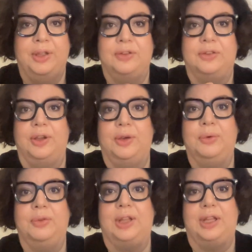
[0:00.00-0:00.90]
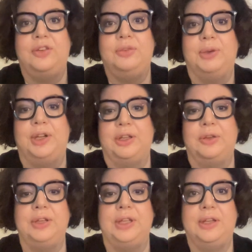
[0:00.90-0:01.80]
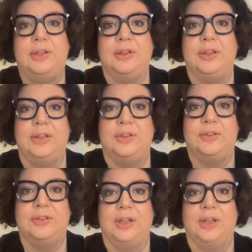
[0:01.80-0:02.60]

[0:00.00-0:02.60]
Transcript: So that is where you need these